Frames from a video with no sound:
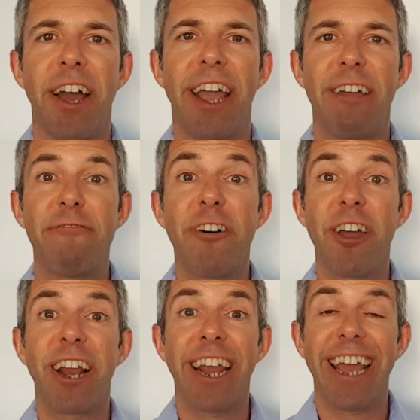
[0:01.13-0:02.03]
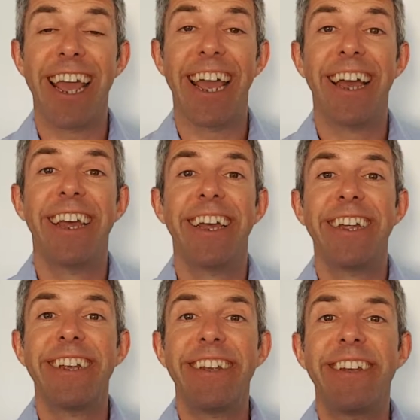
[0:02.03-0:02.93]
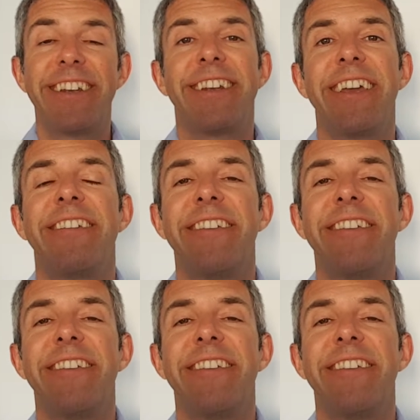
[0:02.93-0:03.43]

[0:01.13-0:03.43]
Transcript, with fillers: Okay, finally here. Day